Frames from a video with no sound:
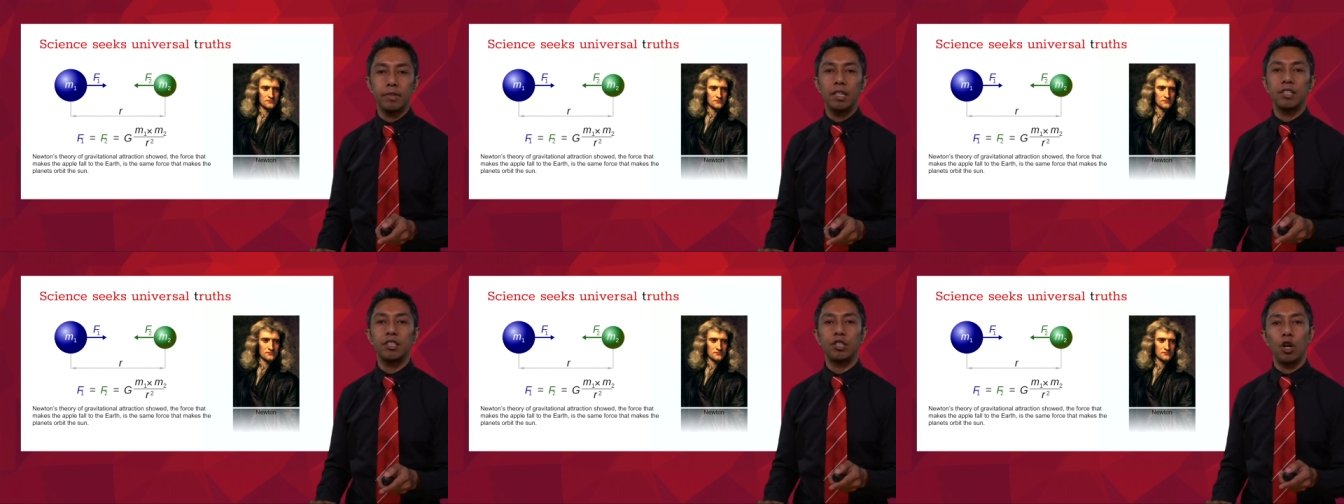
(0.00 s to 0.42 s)

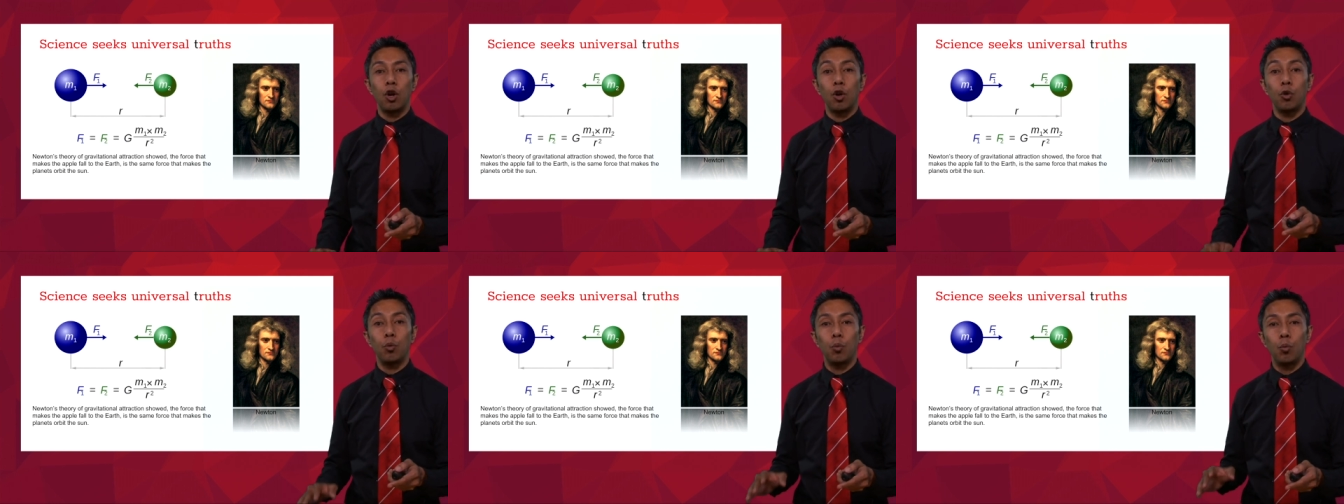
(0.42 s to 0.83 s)

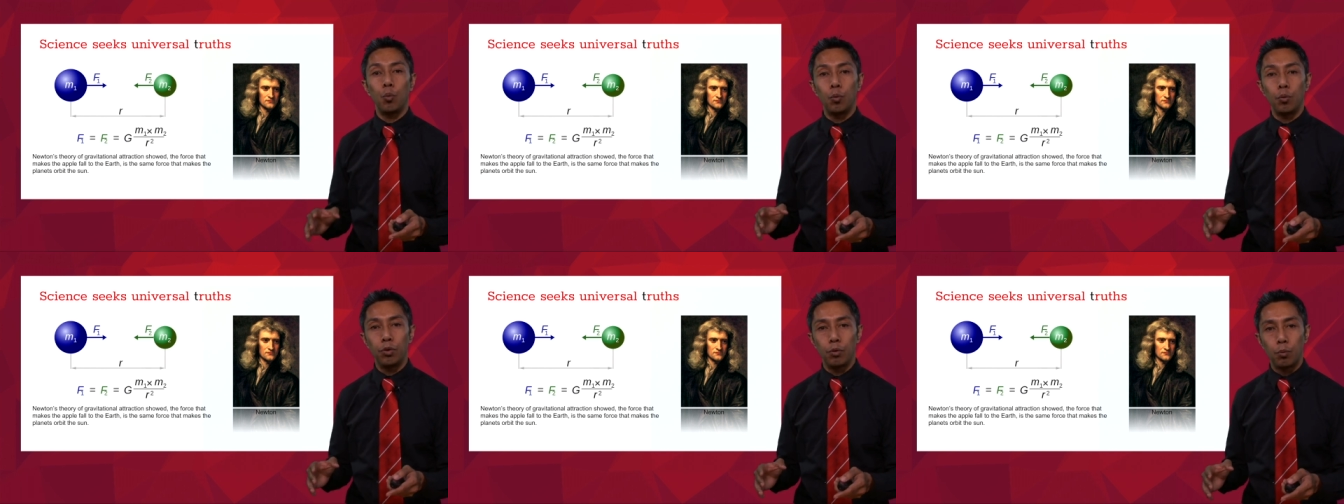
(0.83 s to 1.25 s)
So,
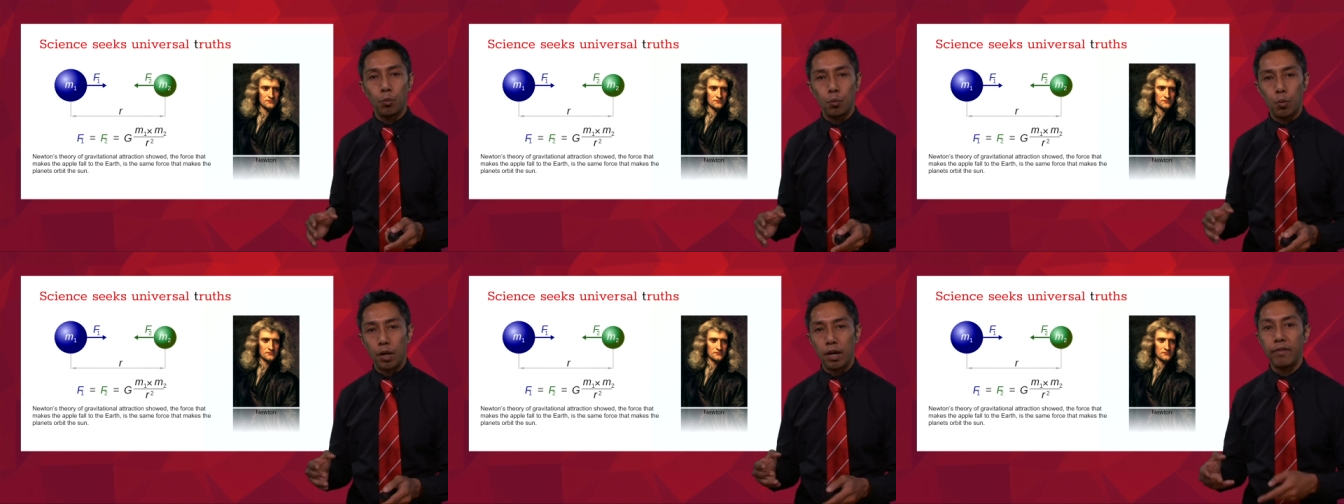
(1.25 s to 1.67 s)

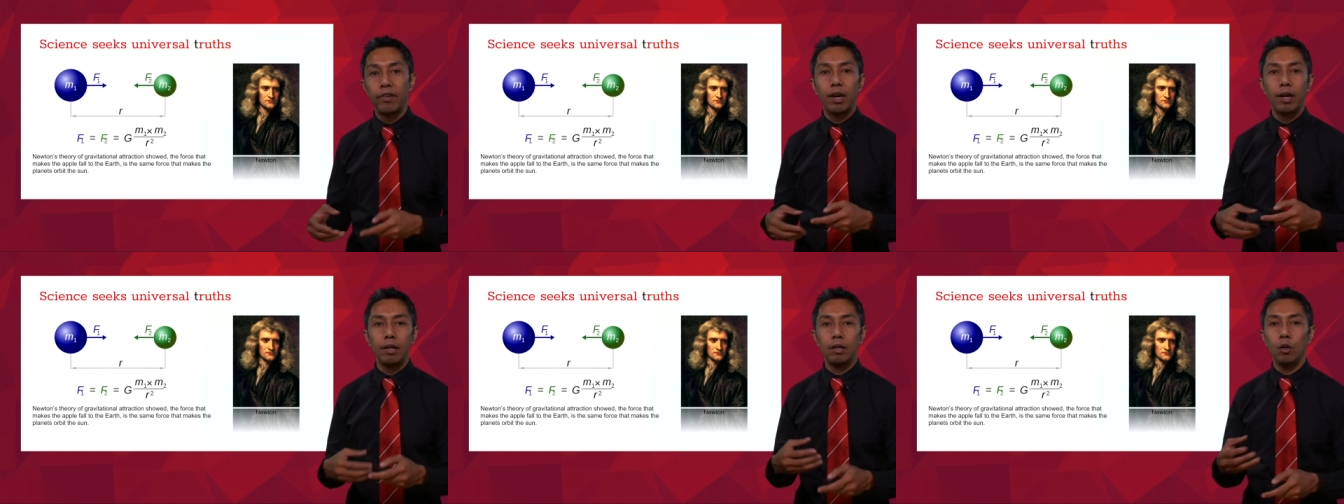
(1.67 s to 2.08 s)

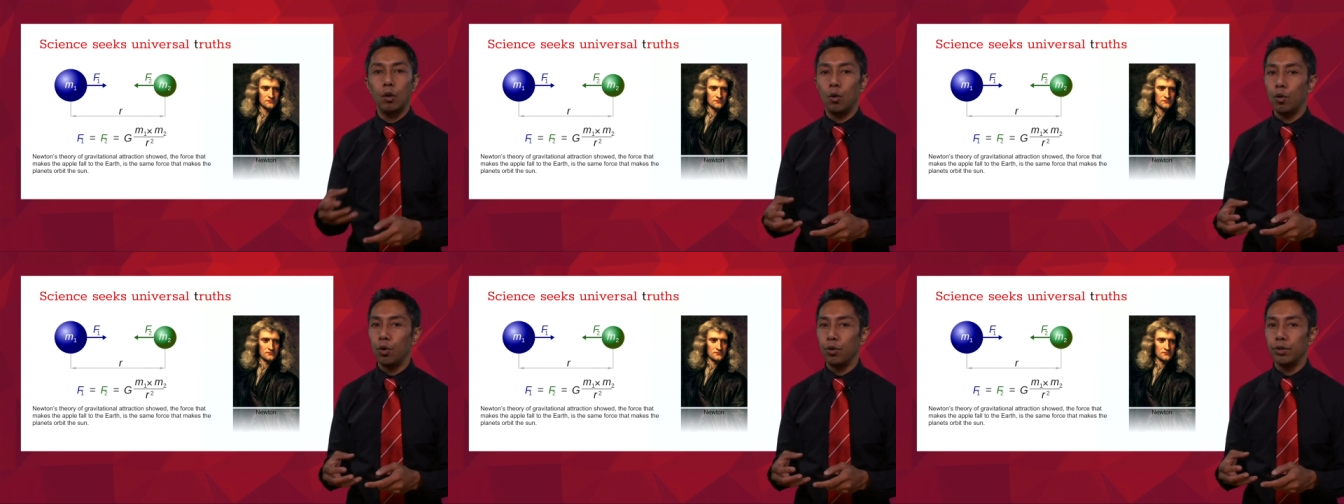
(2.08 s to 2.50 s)
whatever
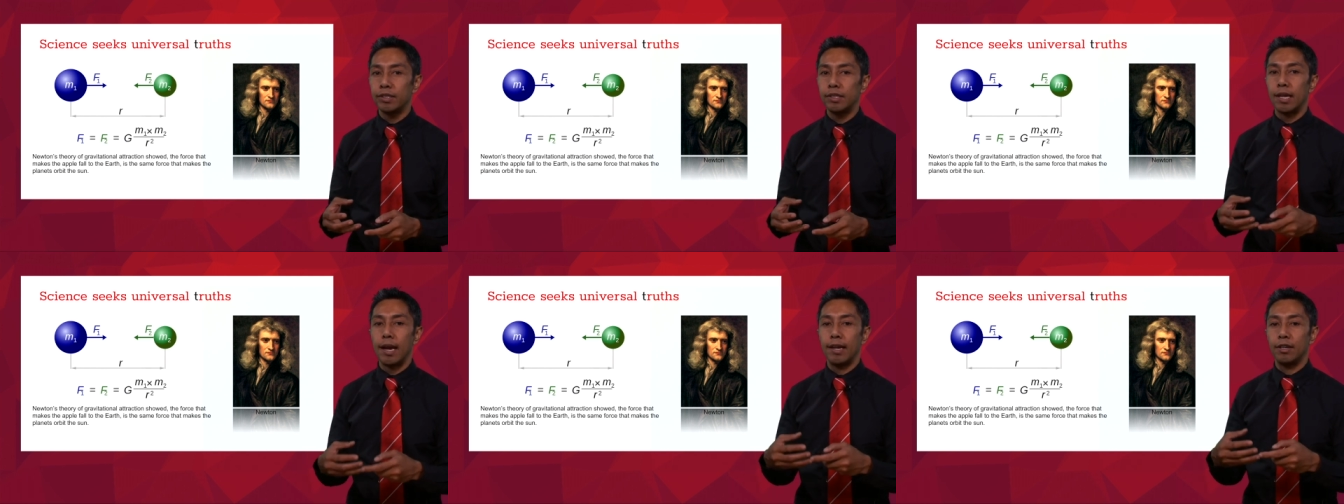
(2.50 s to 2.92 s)
laws
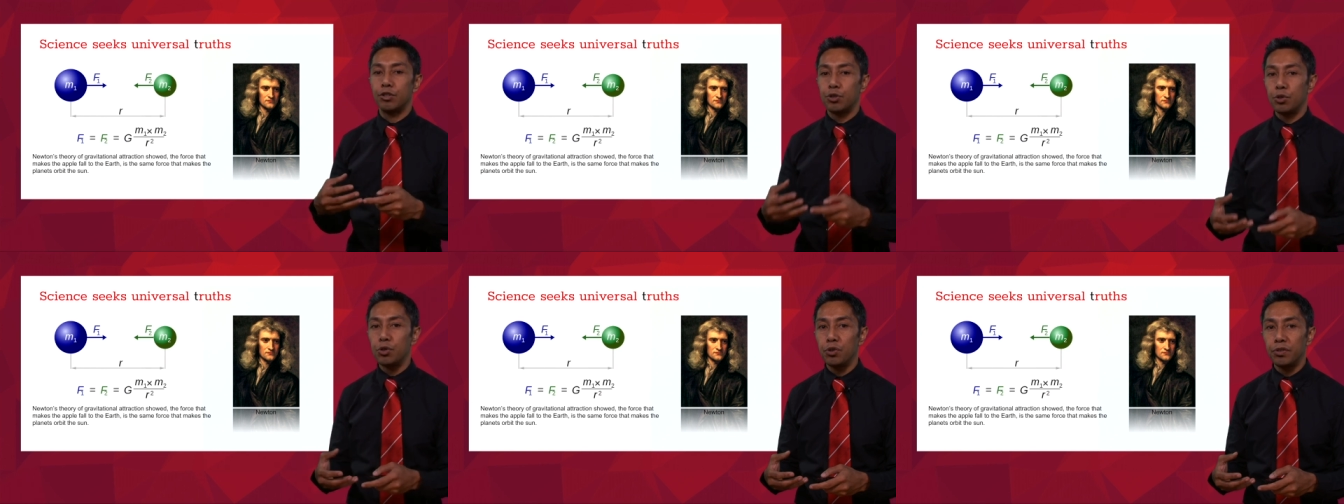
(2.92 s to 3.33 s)
and
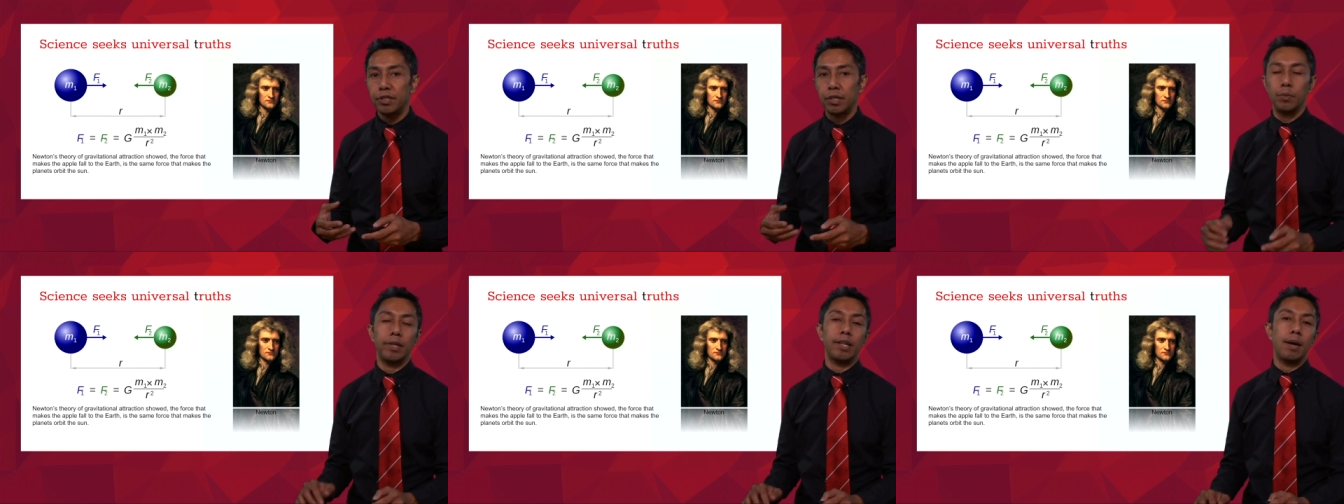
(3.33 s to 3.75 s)
truths that
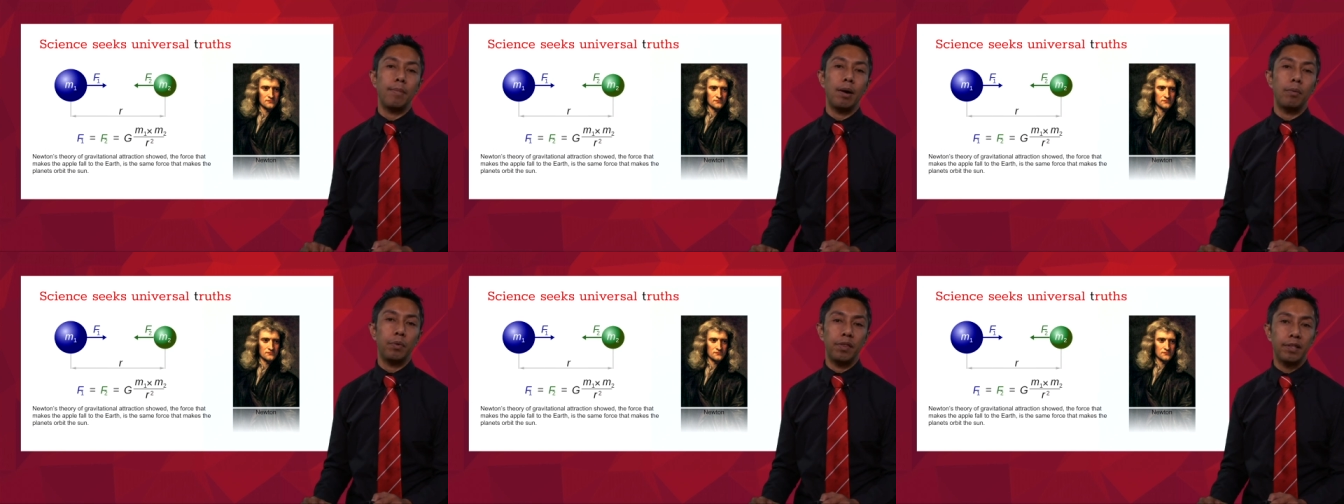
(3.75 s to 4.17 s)
we come
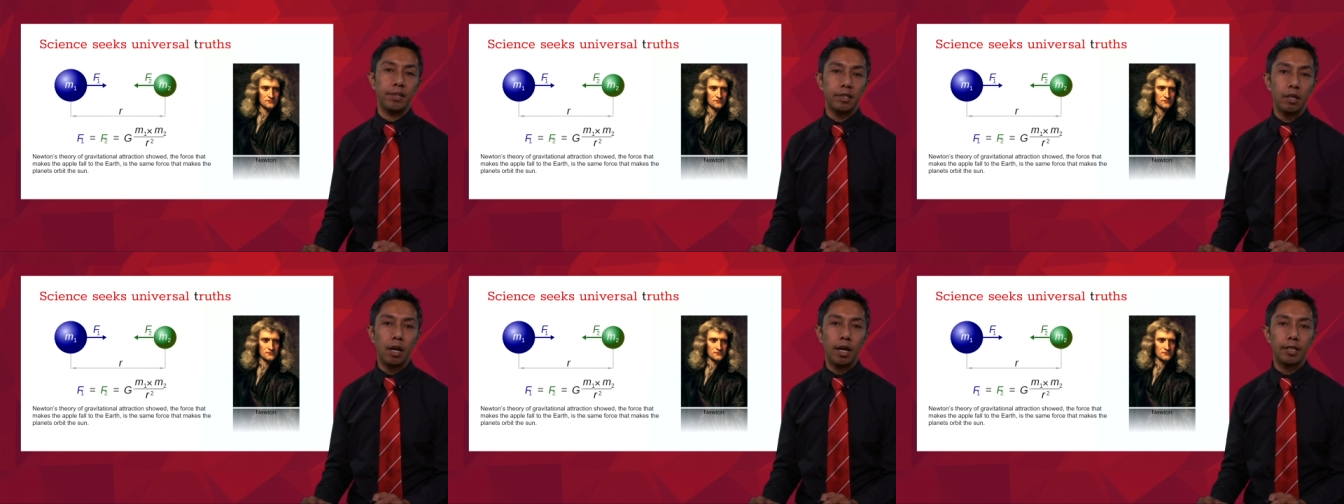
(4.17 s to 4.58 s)
up with in
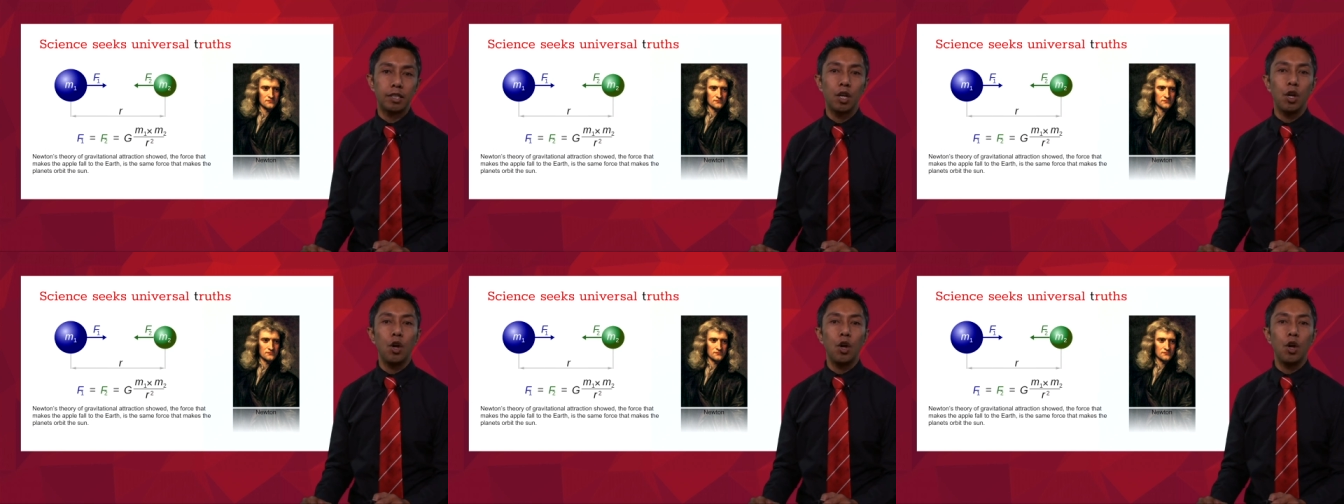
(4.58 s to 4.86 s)
science,